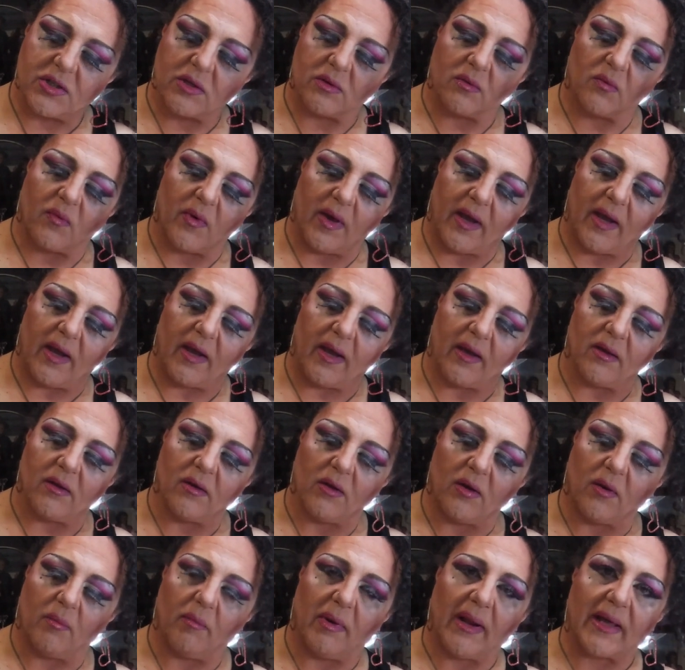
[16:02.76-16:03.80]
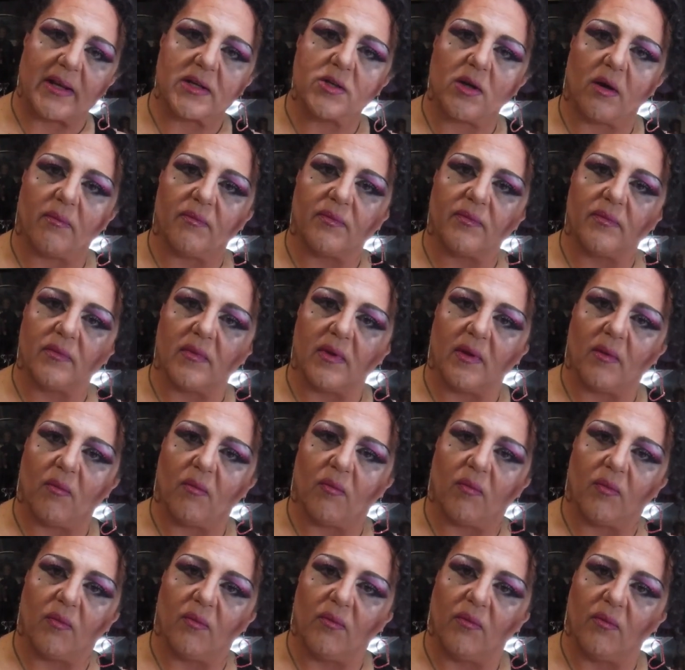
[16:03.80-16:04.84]
she could wear her black top,
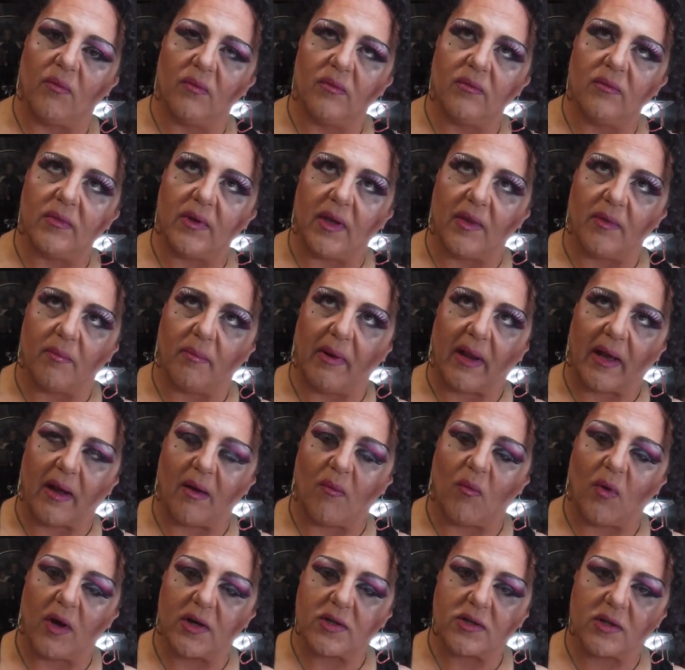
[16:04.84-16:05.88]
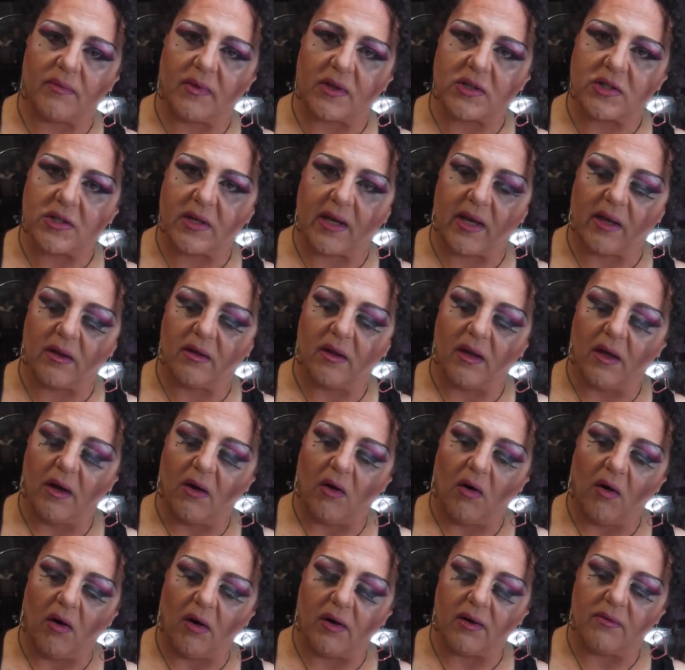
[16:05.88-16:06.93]
the black and white top that she had
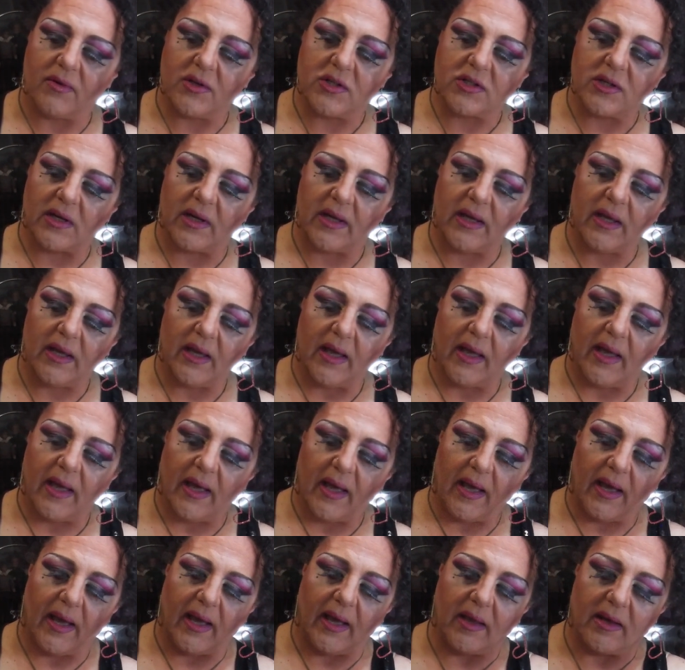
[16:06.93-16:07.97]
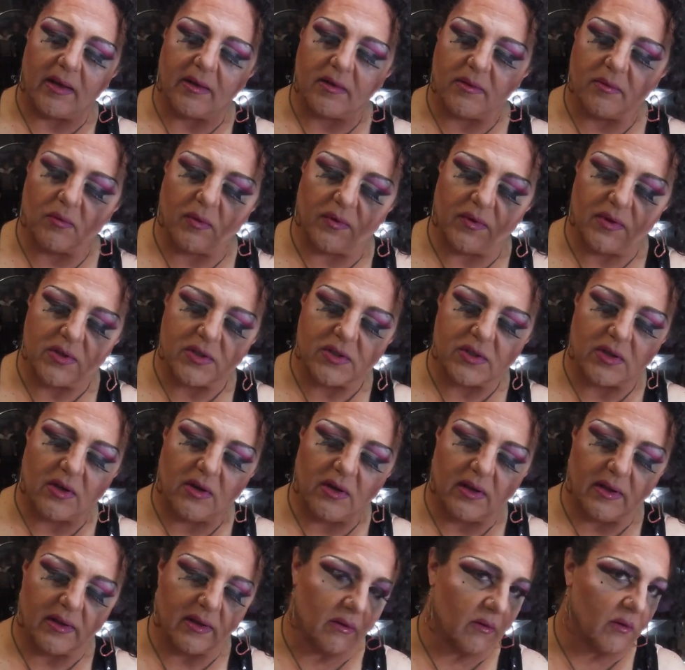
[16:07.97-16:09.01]
on originally, and with the
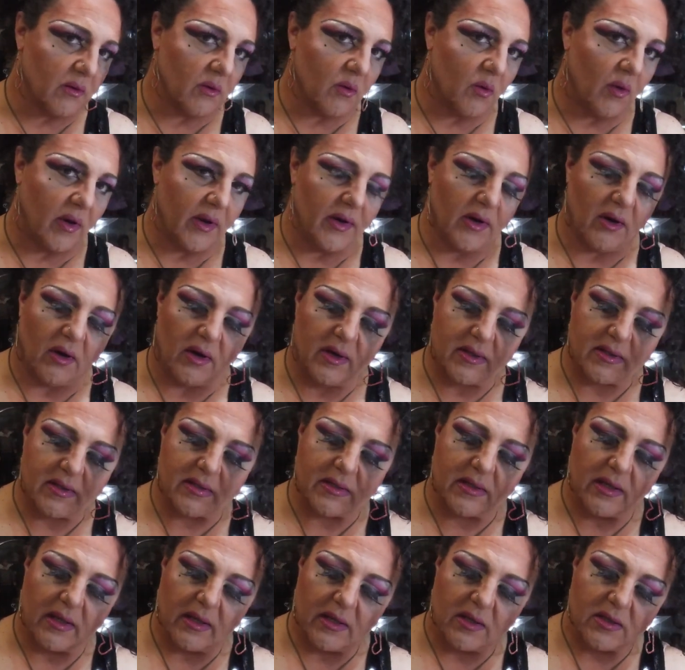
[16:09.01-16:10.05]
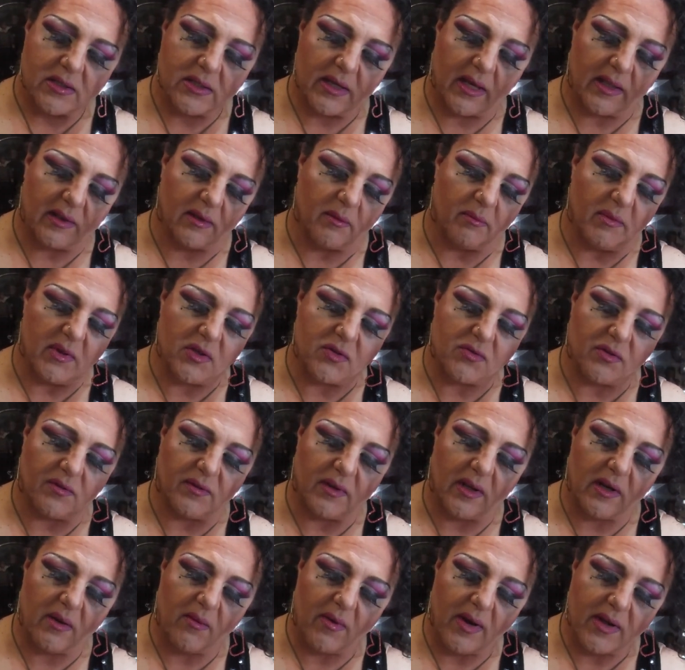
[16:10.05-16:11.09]
skirt that'll look quite nice. She had the
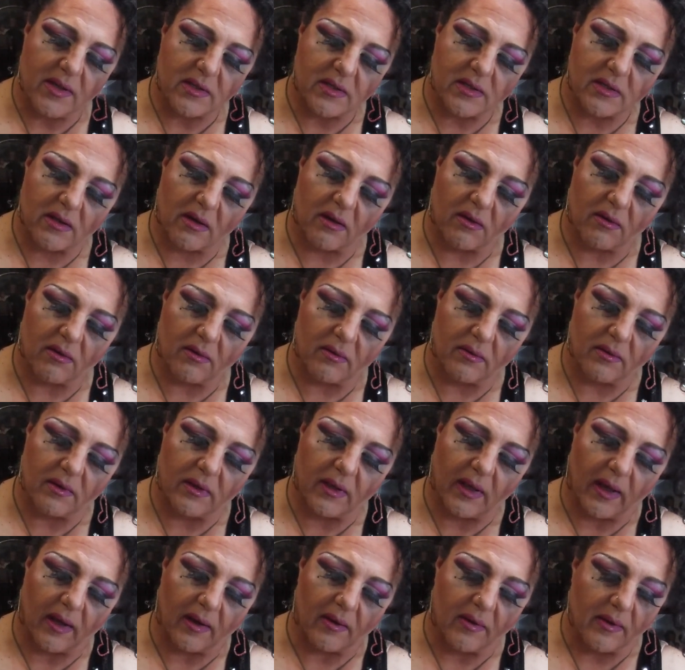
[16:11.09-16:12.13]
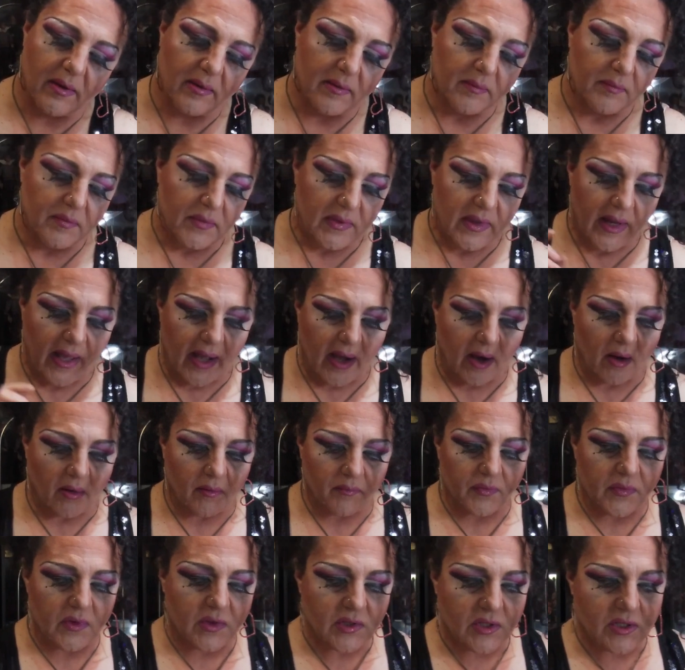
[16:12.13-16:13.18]
midriff anyway, so yeah.
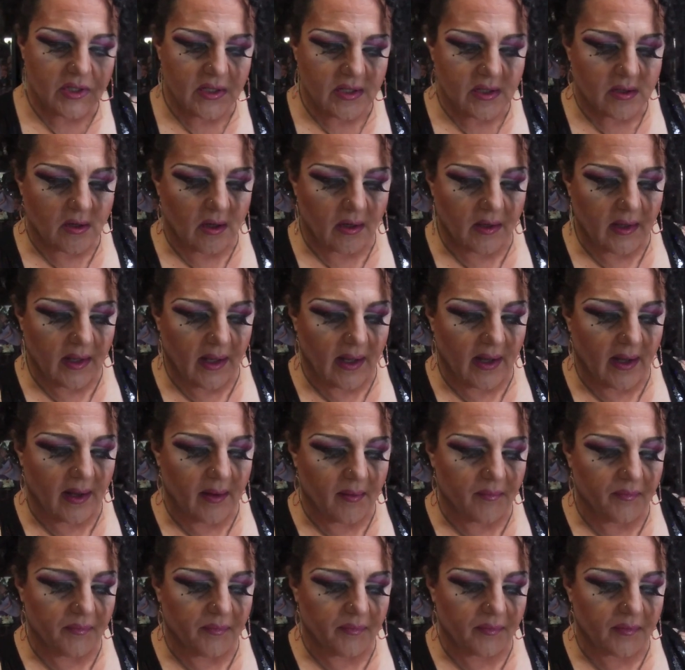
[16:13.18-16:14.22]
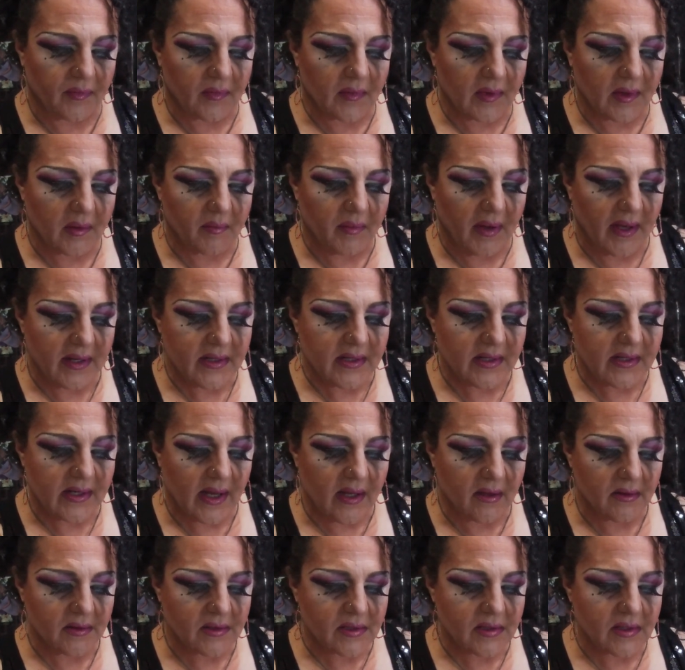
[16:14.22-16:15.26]
Now she's got painted
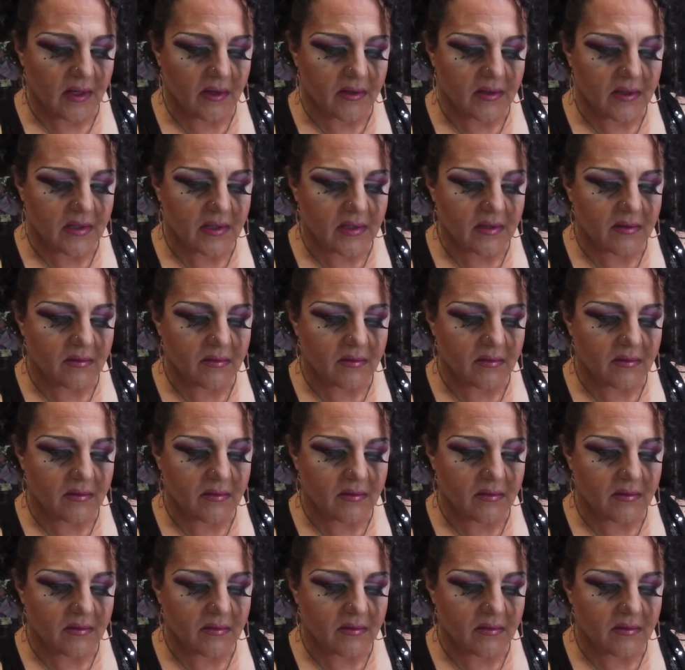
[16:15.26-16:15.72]
nails, so